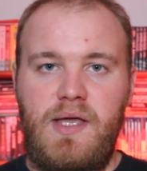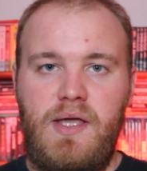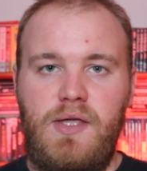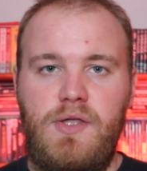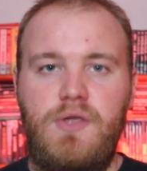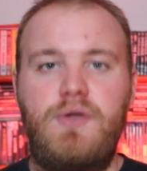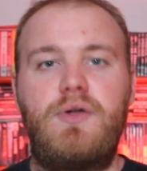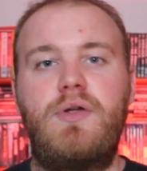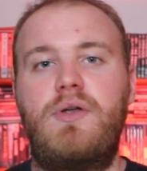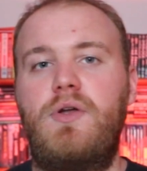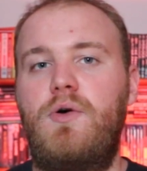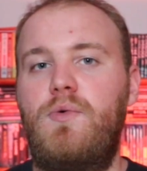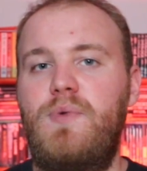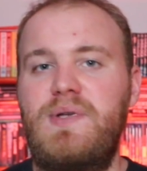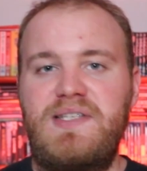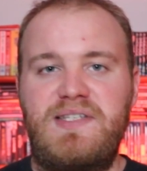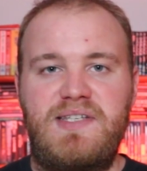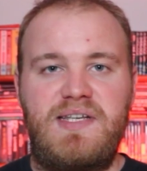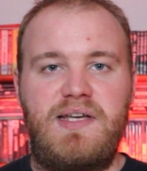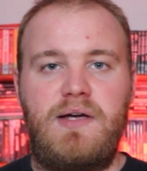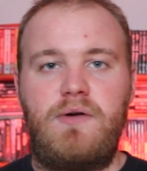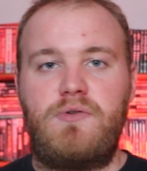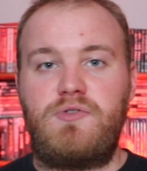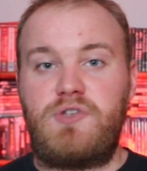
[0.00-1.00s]
You can always
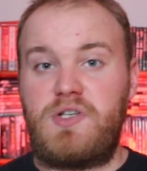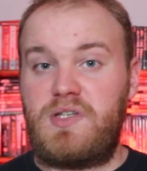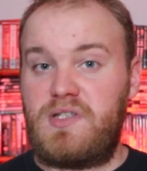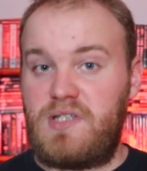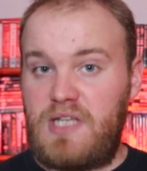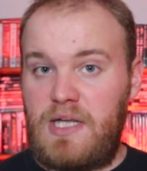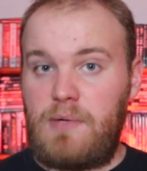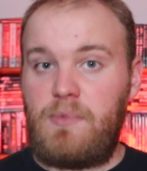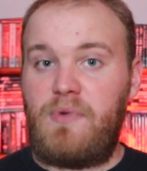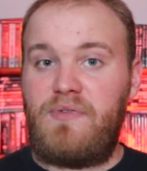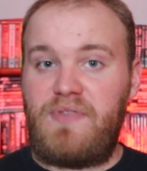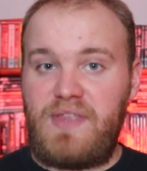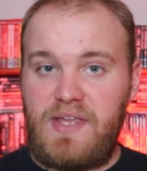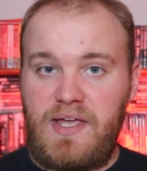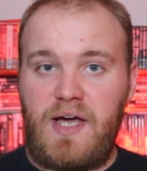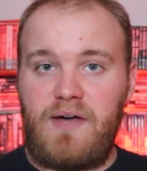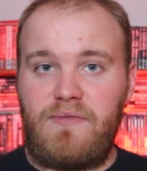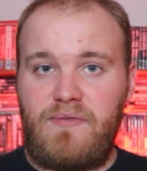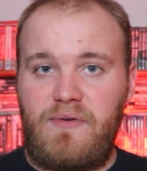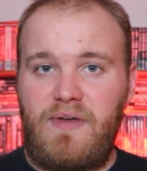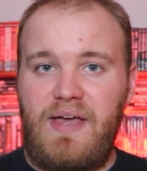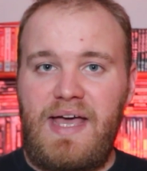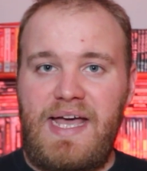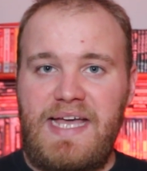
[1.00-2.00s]
tell, just like with the
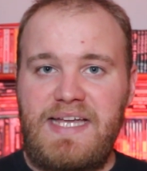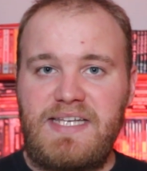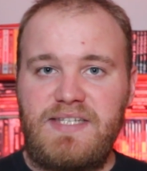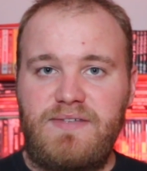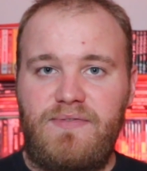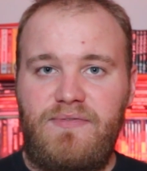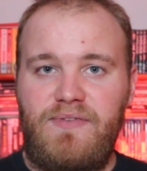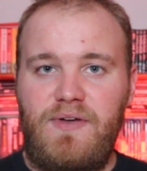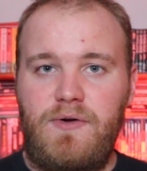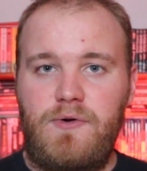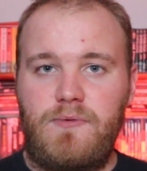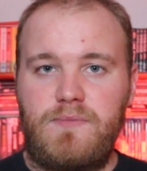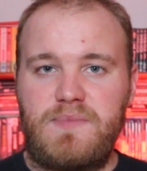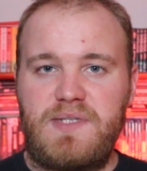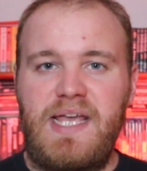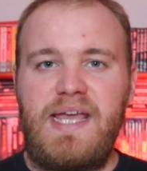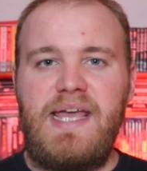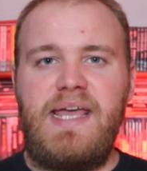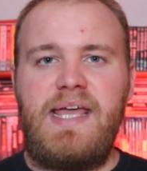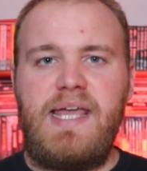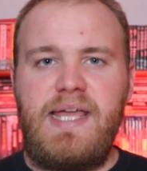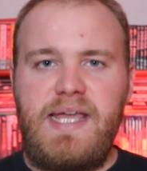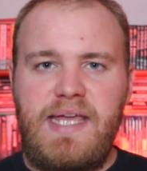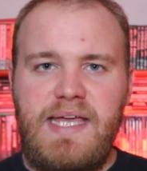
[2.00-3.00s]
other 8 films,
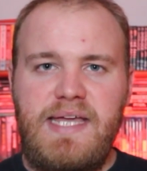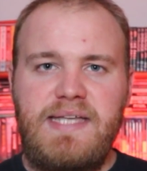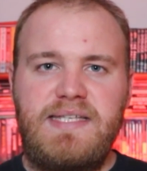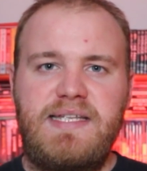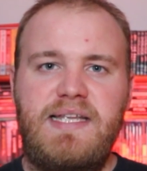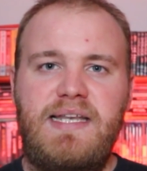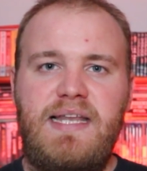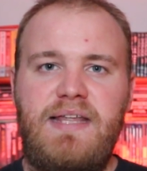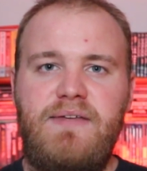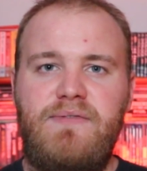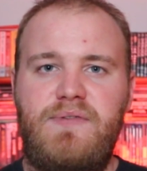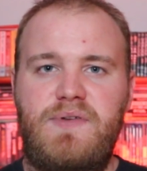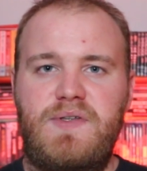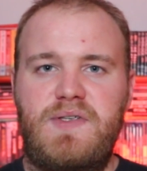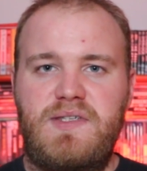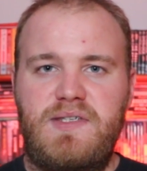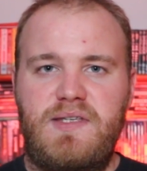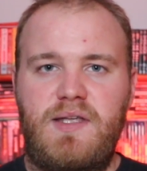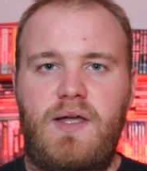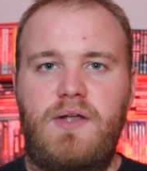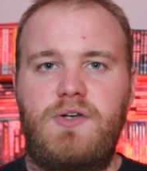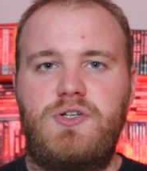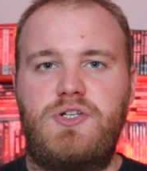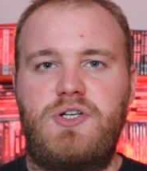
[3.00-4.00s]
he delivers
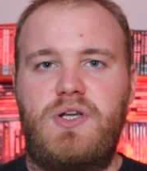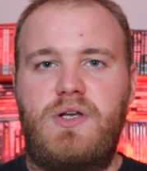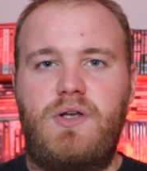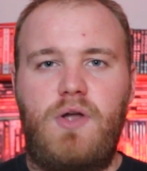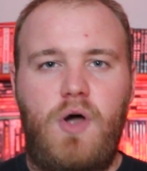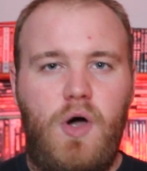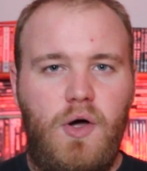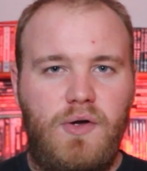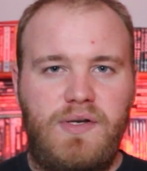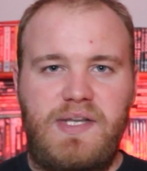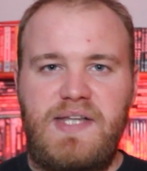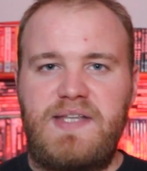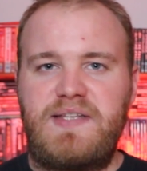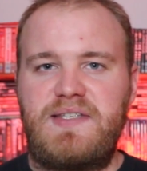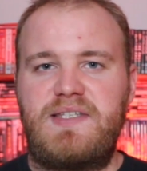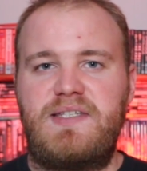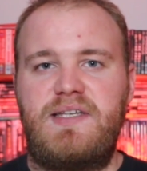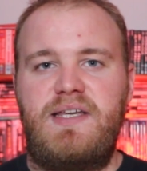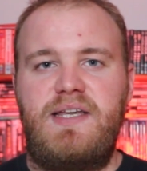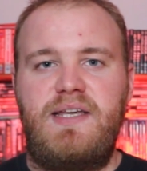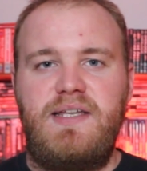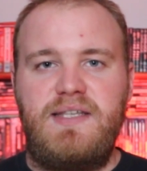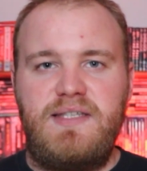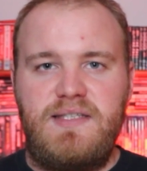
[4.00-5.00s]
such an
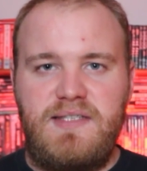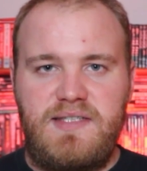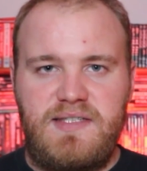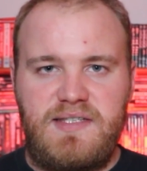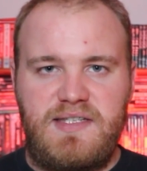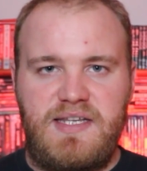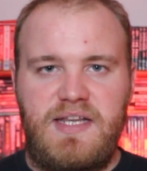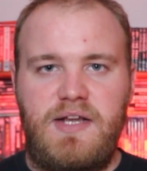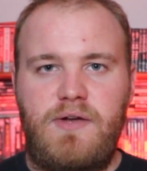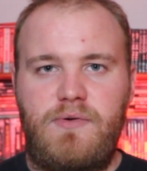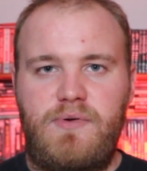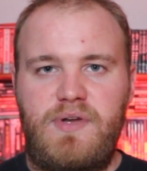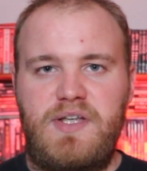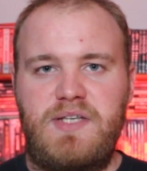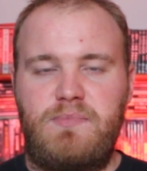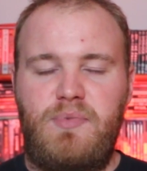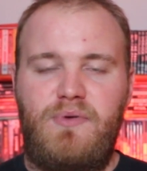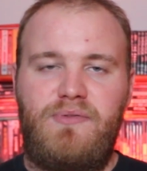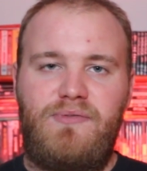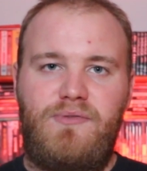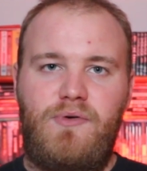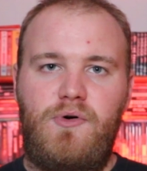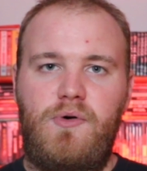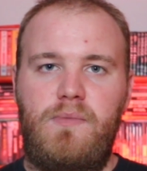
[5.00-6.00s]
honest, serious
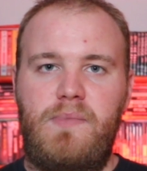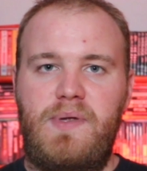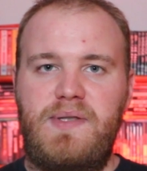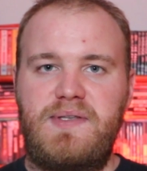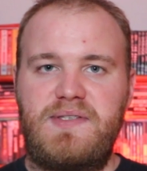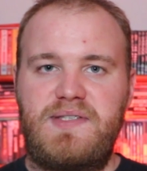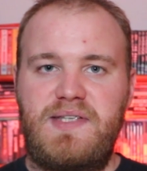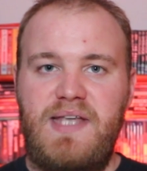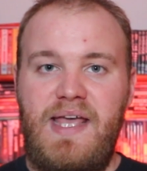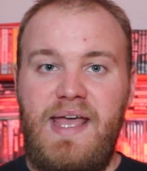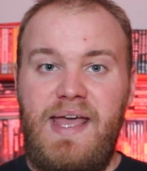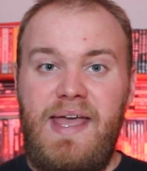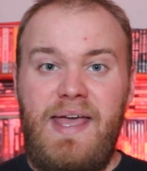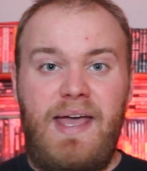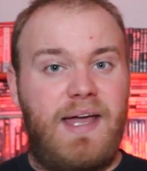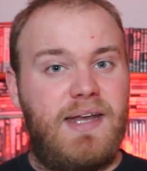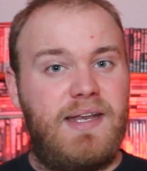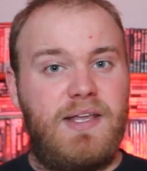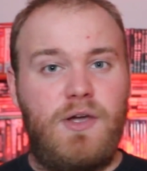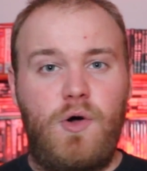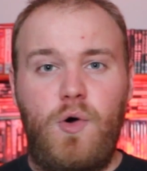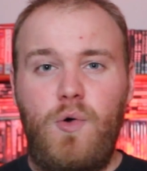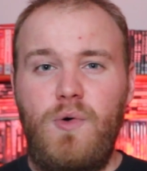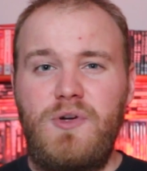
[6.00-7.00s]
performance,
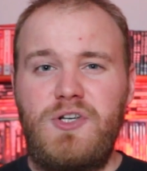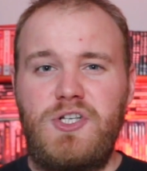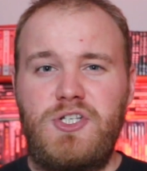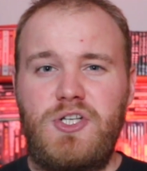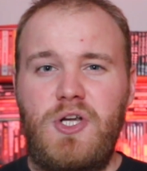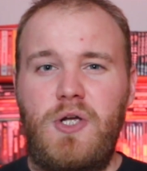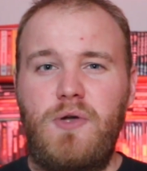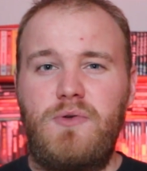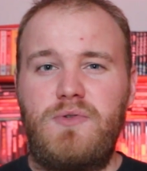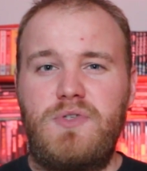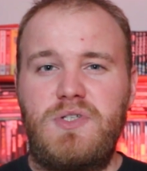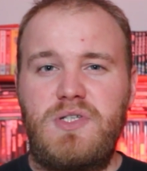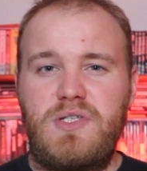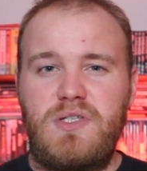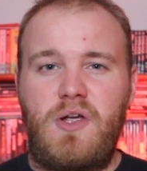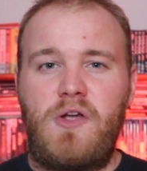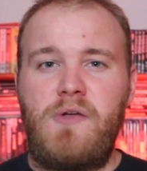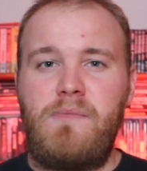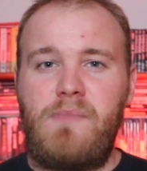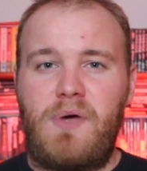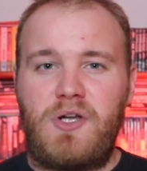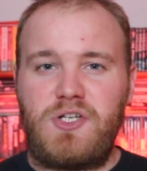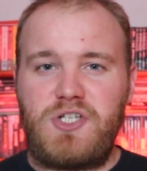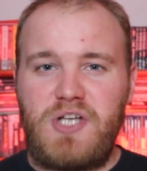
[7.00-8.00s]
and he always shows
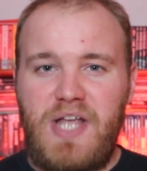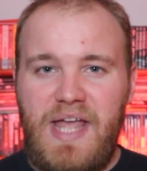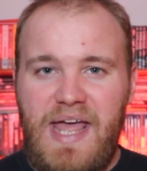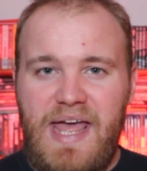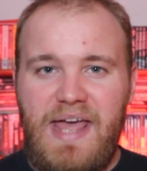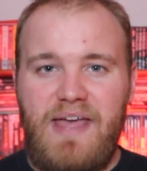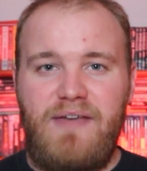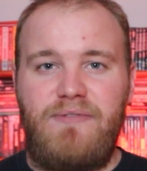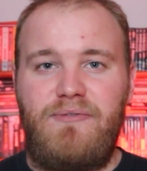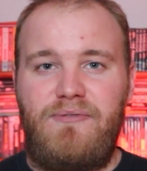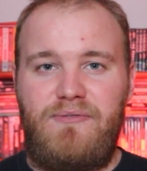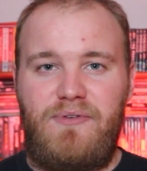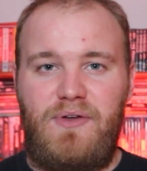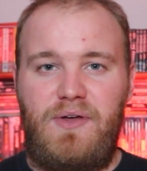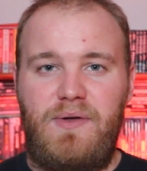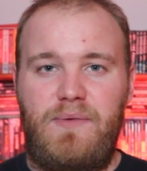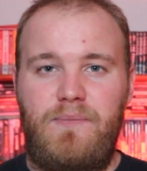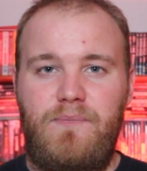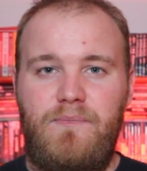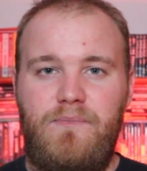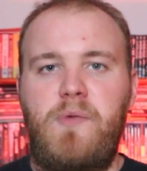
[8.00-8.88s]
so much effort.